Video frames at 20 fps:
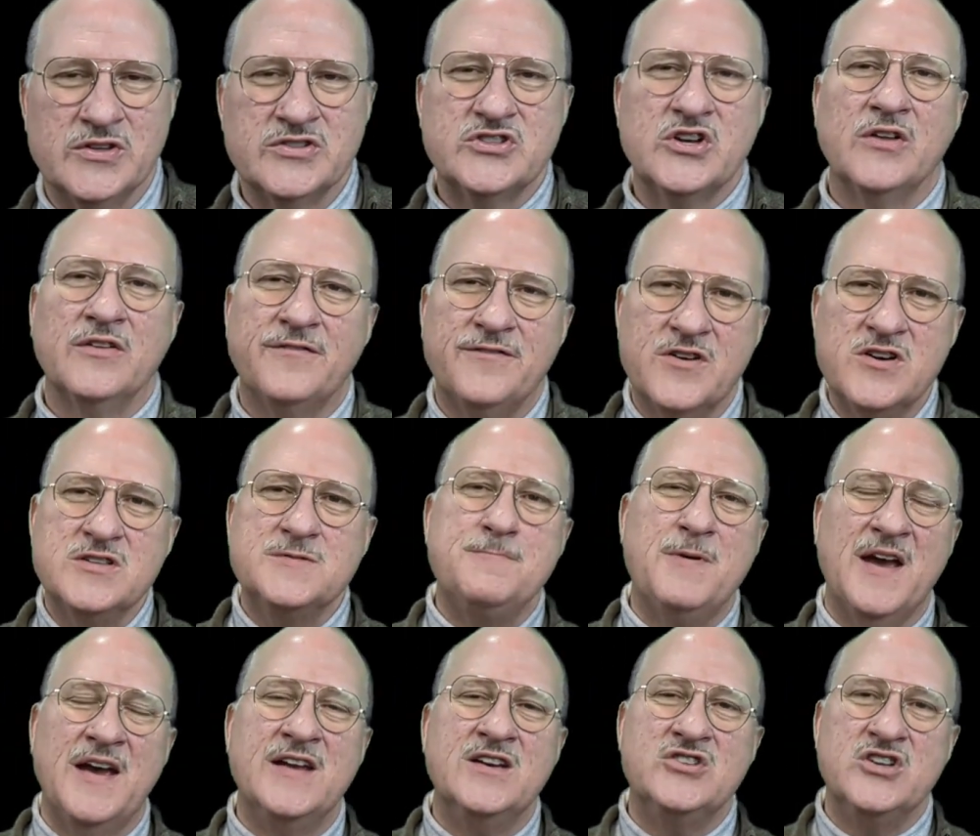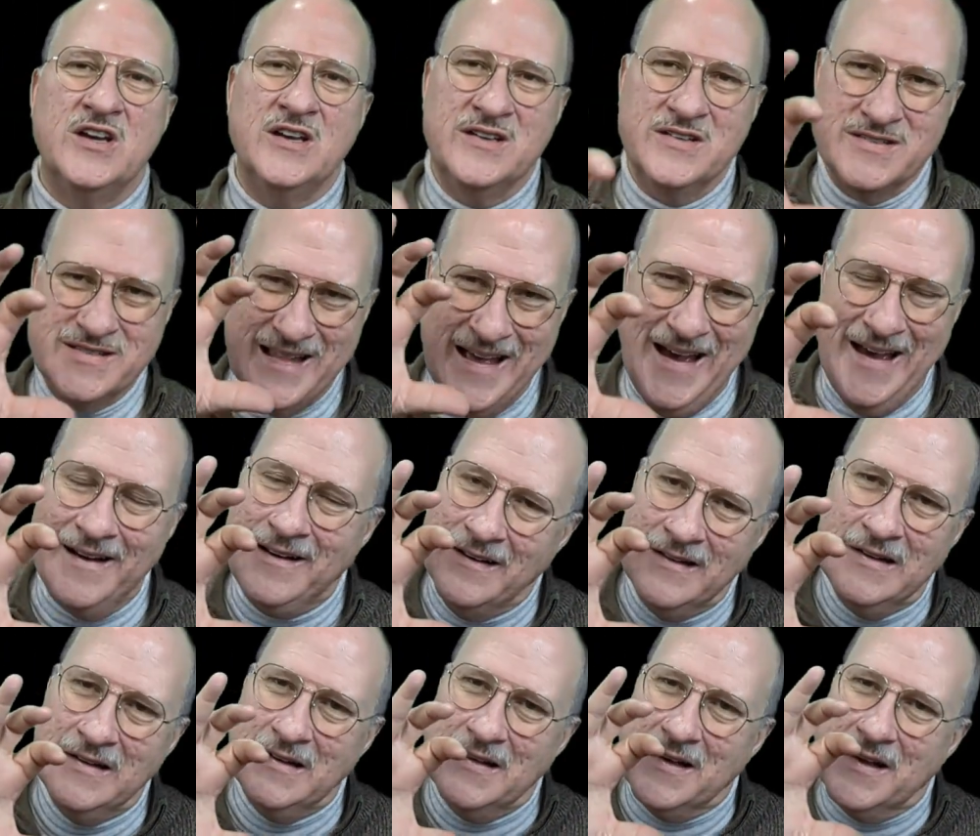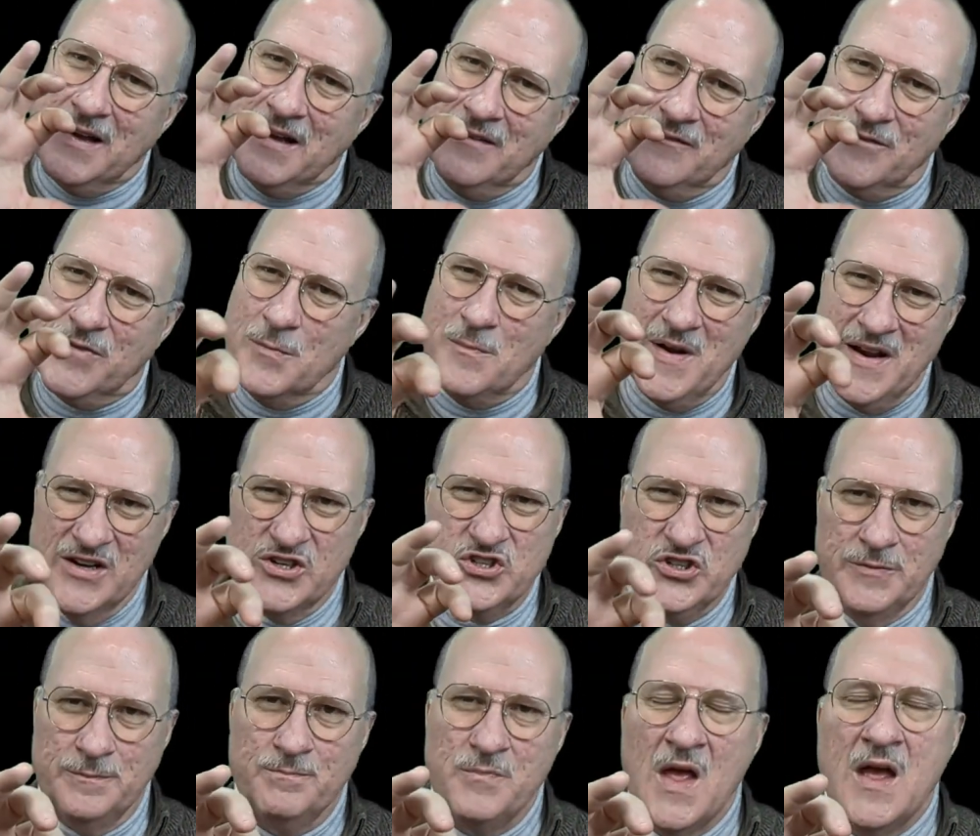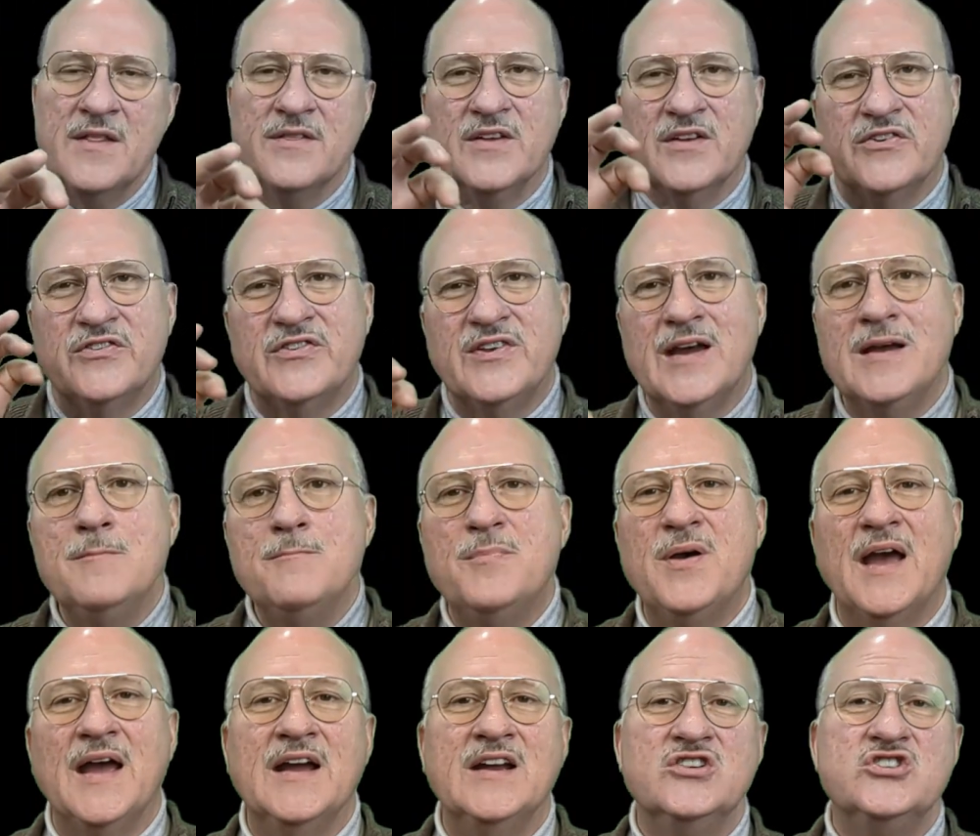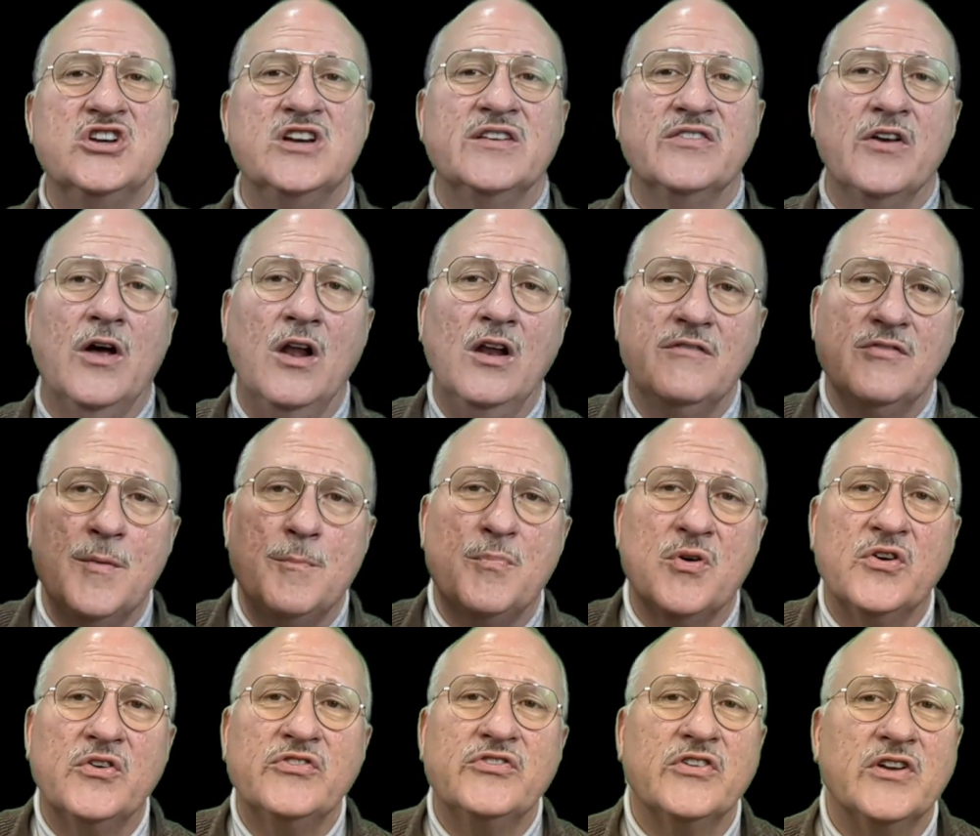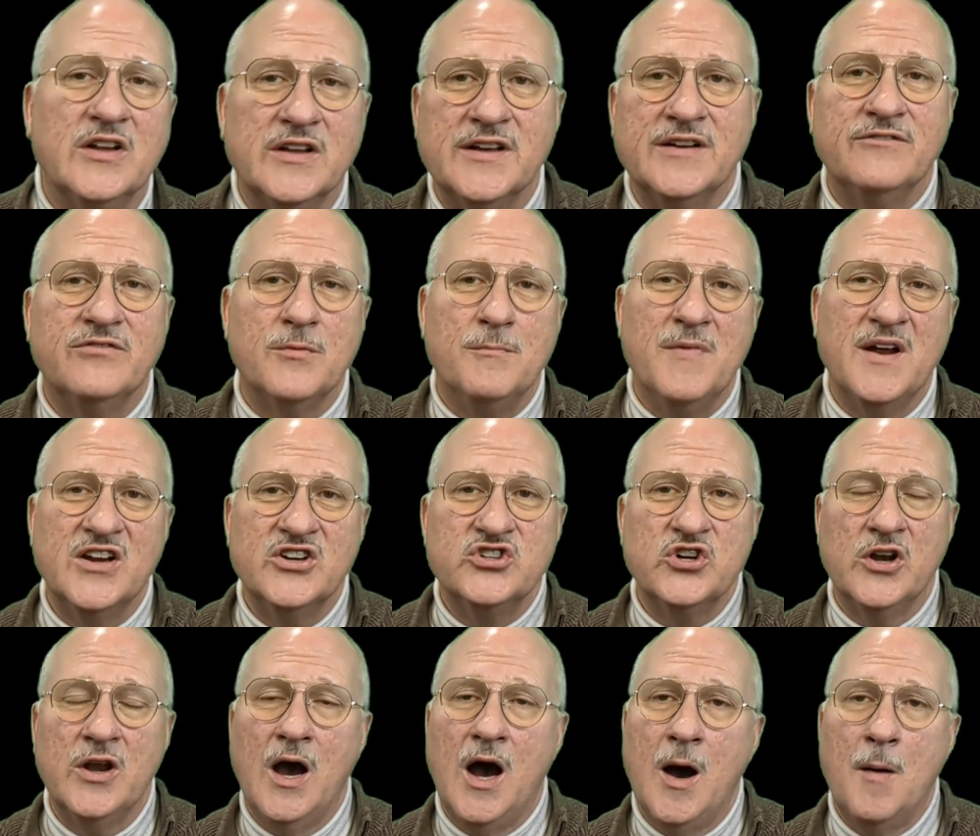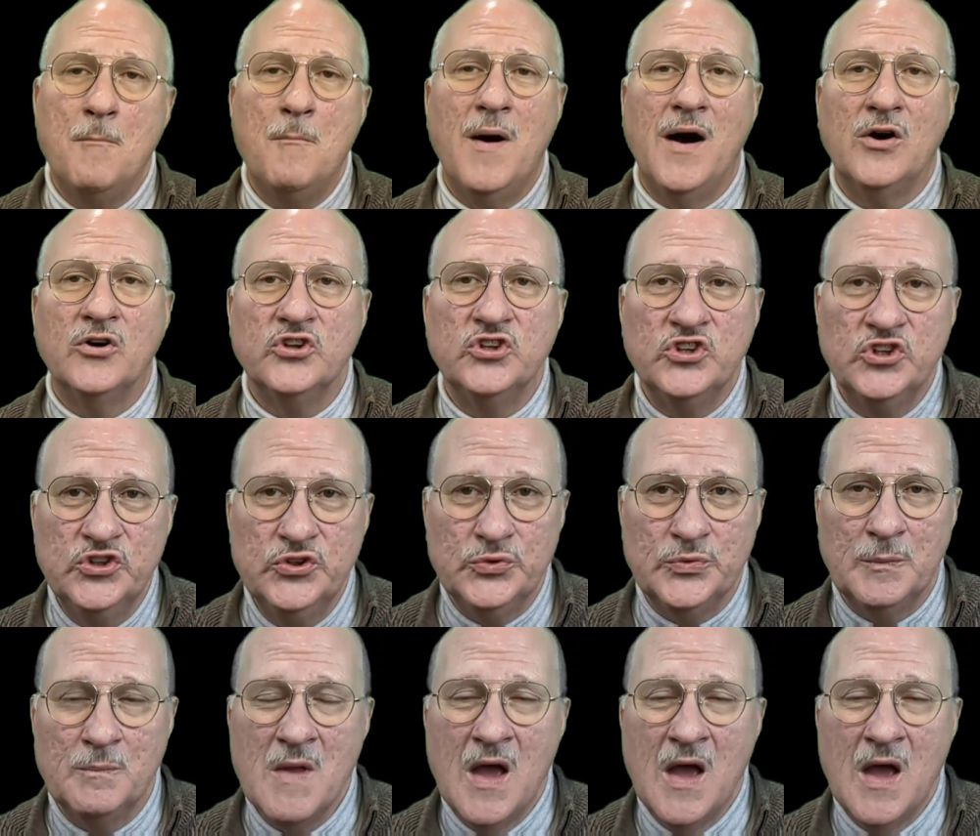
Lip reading: So the first page is that information. The second page is all of the personal information about you.